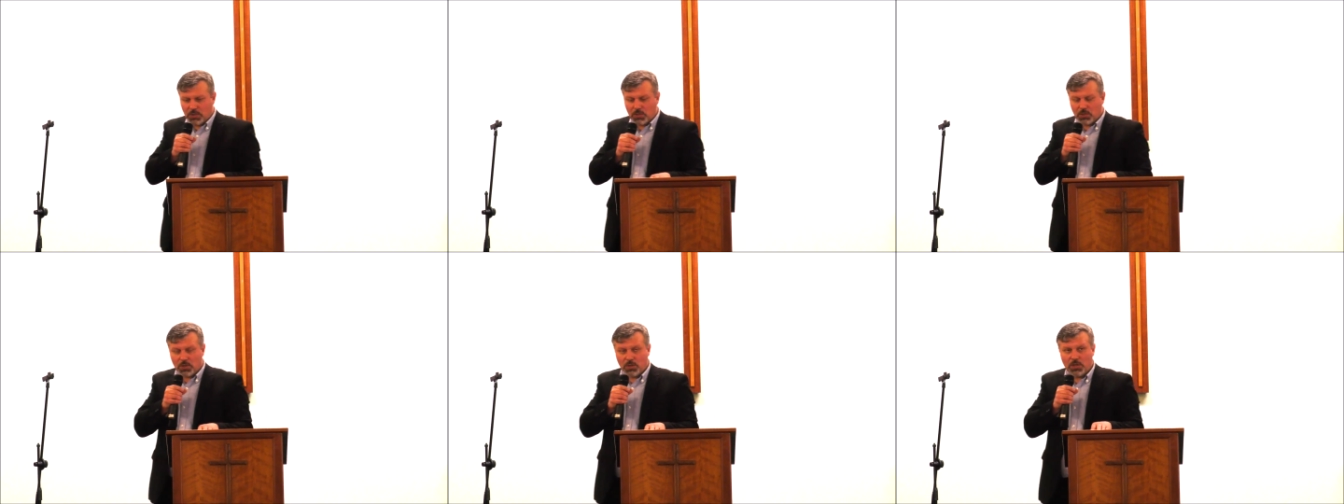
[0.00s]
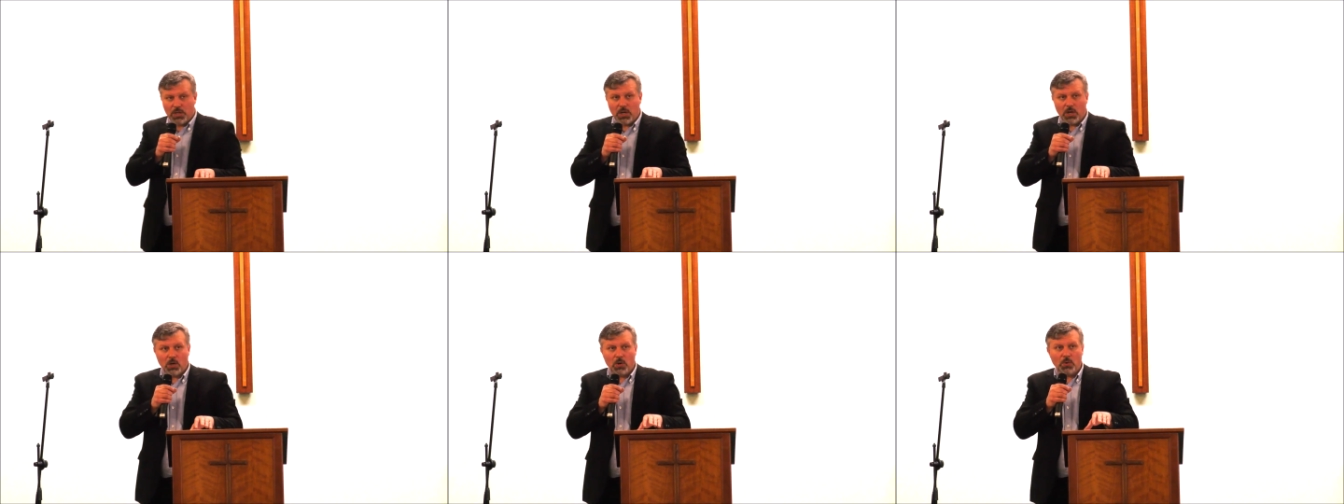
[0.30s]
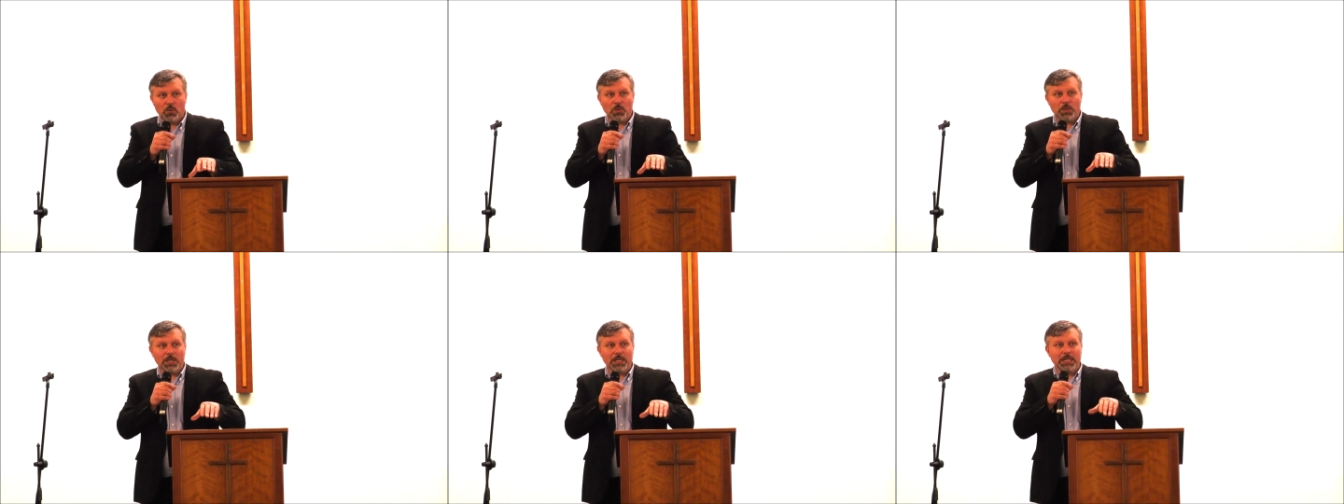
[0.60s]
to
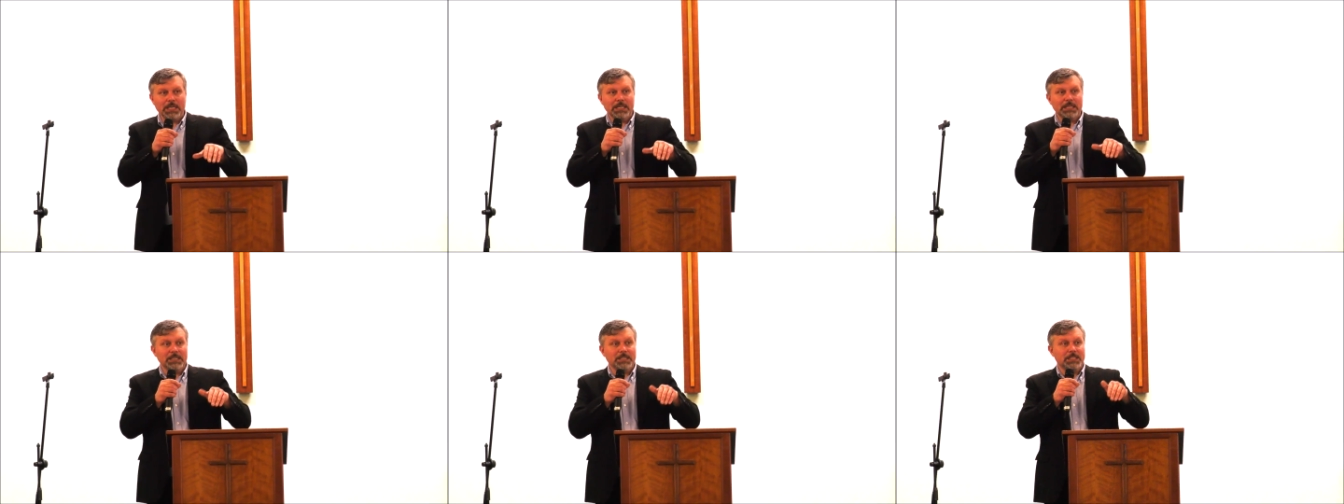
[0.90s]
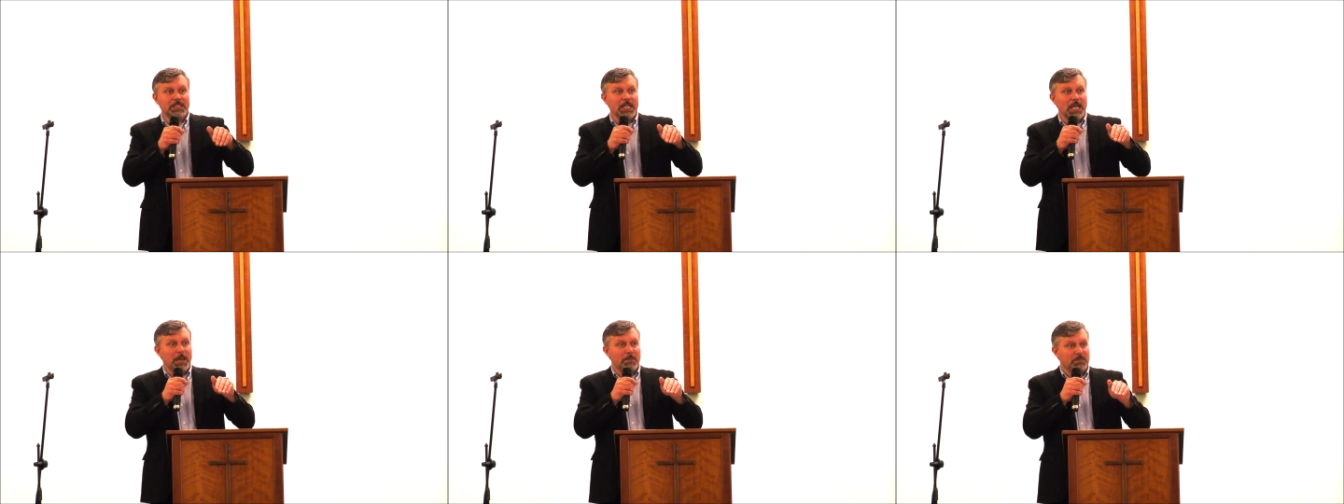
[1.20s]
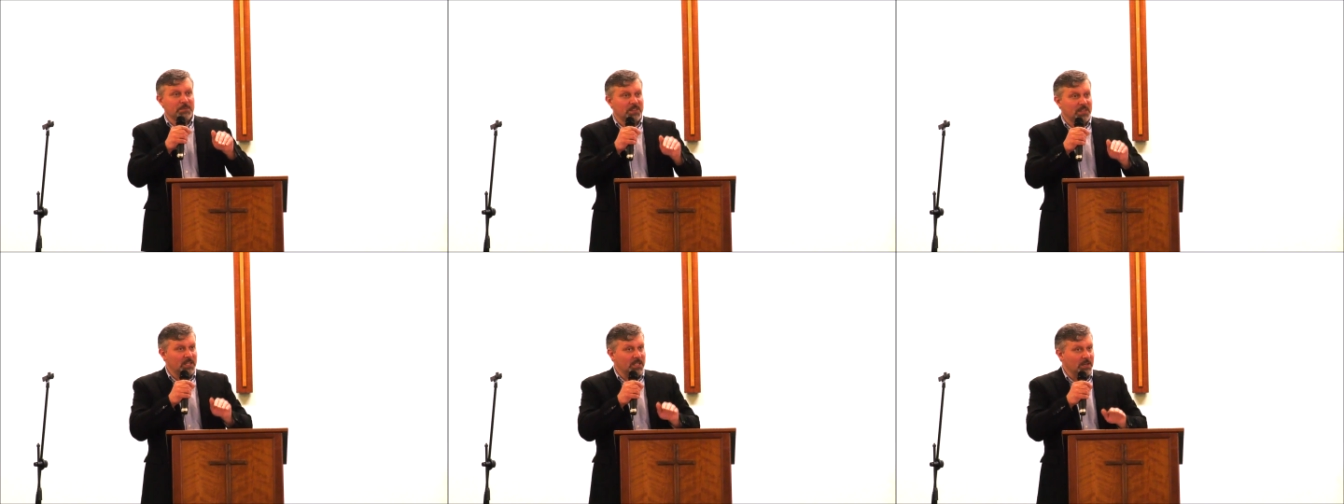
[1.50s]
go in
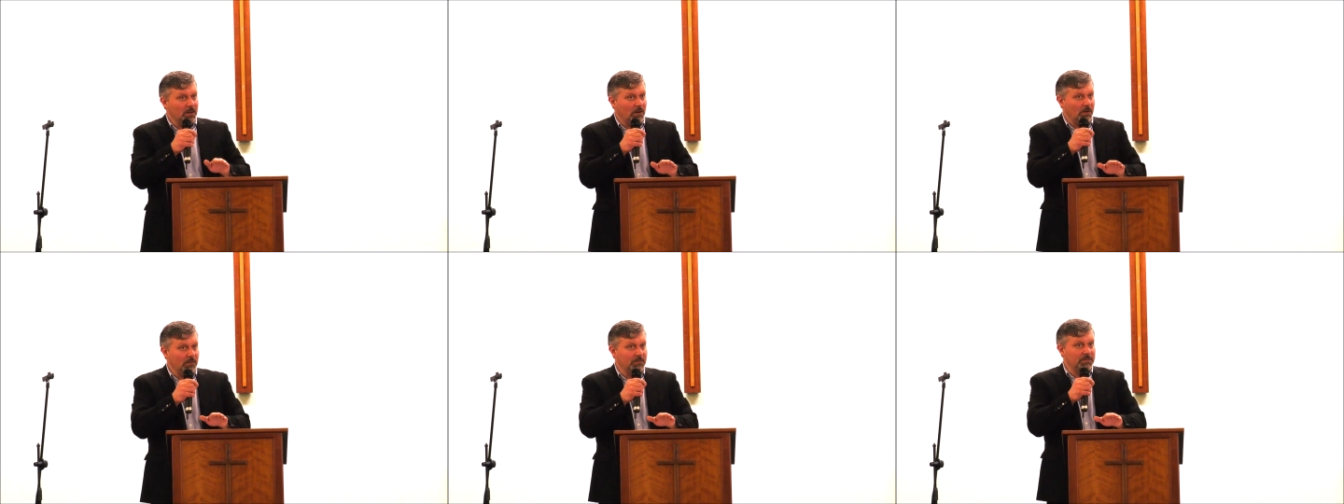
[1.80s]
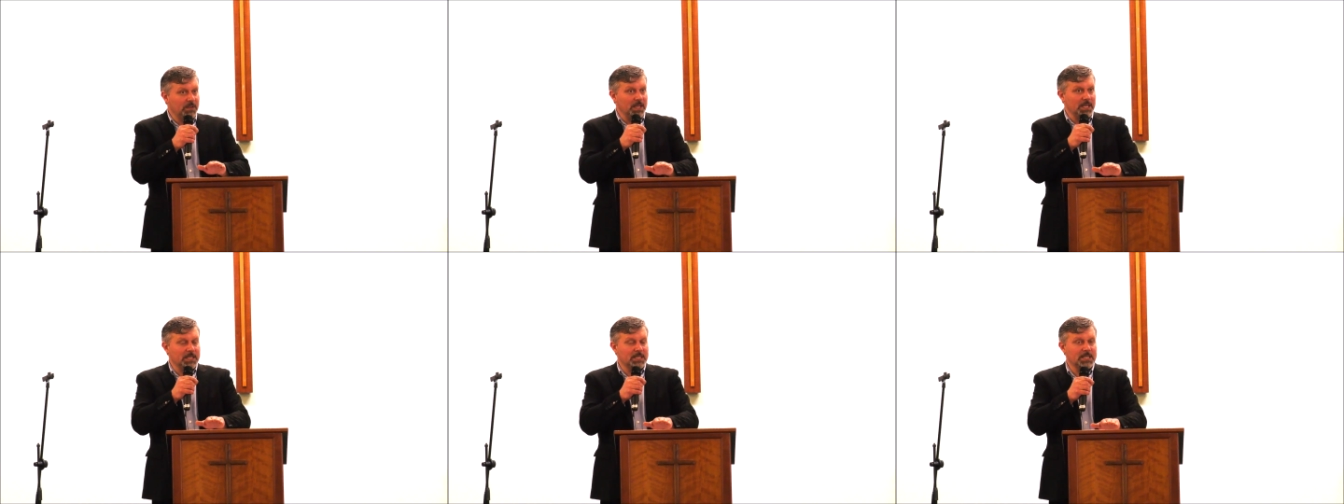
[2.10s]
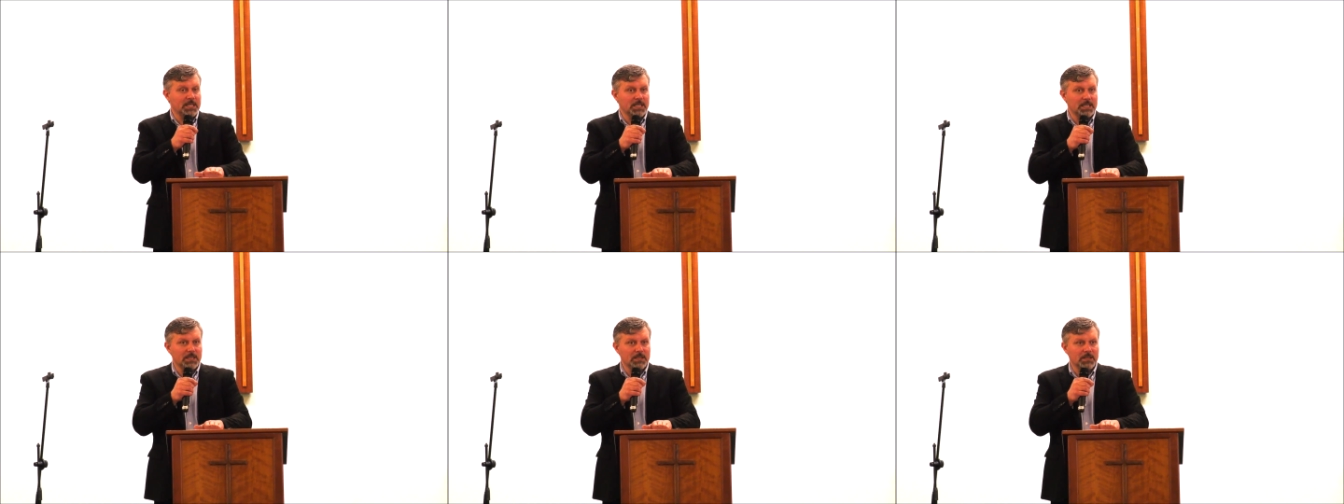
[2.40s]
depth of
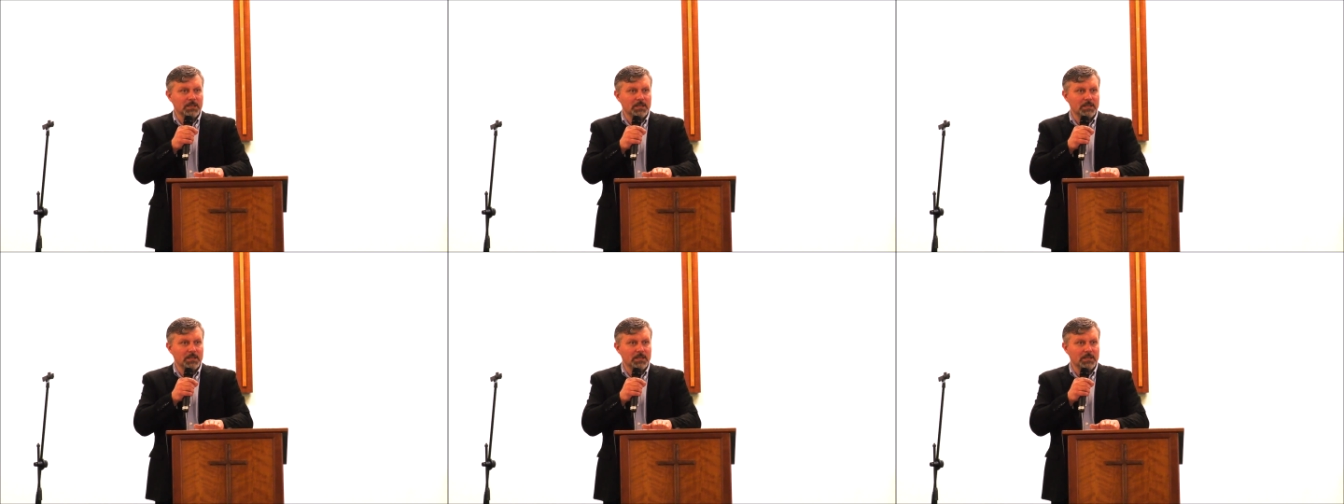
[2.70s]
it.